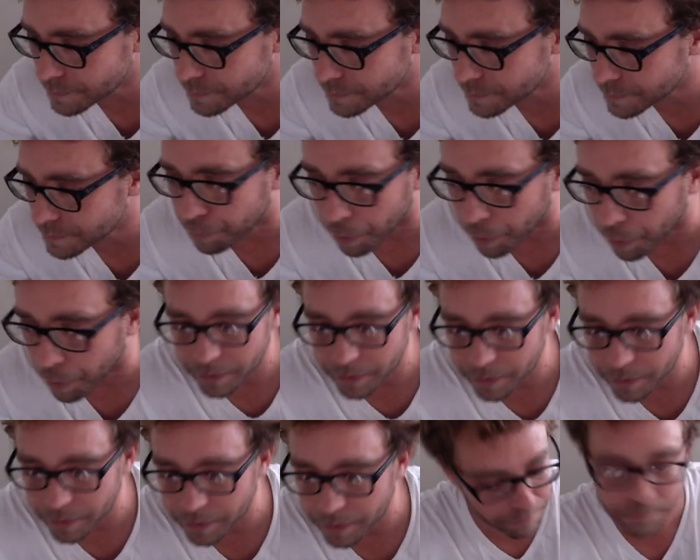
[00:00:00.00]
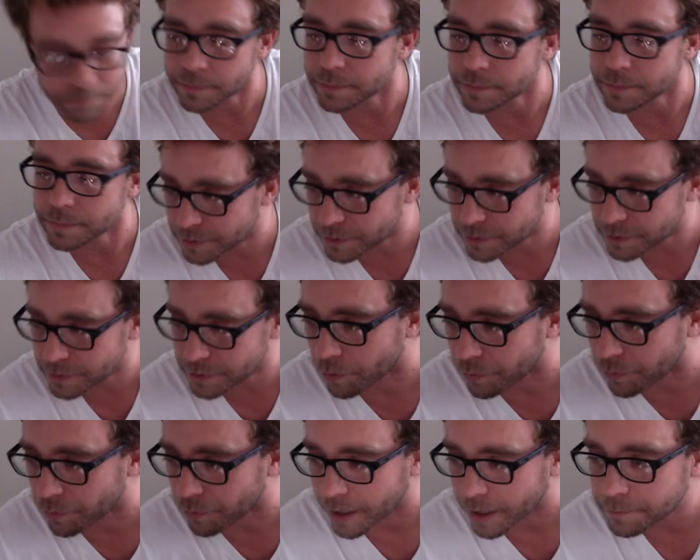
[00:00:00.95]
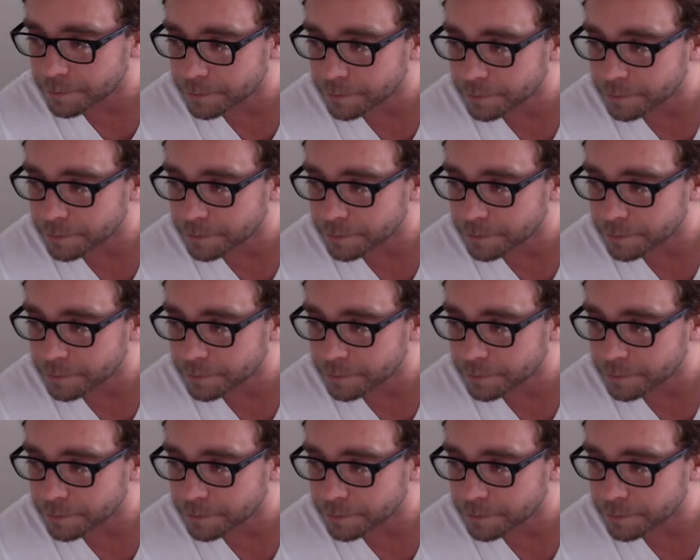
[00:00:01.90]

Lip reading: But it's not over yet.